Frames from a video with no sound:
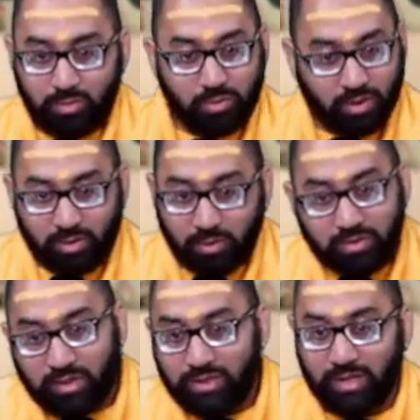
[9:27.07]
directly go to
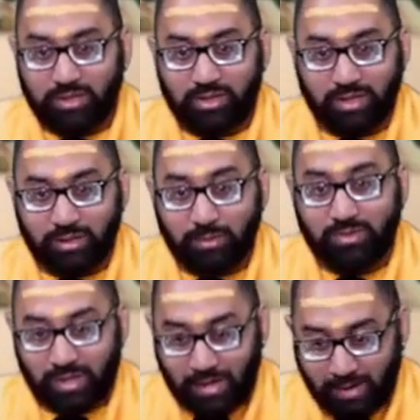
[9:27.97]
Sanchanaji and you
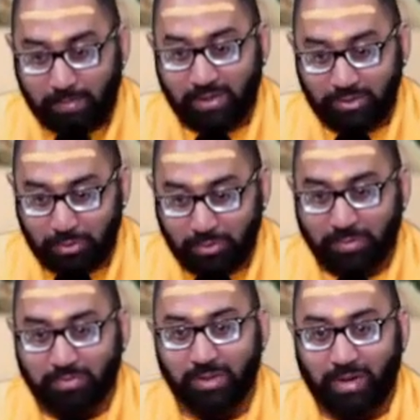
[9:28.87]
say, hey, please do
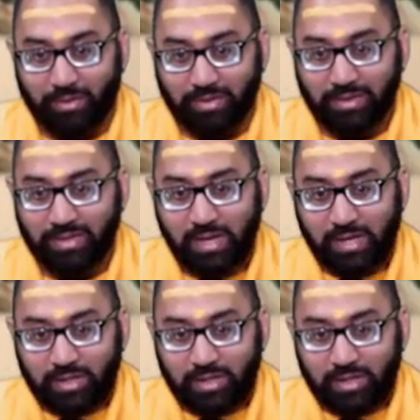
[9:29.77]
something about this.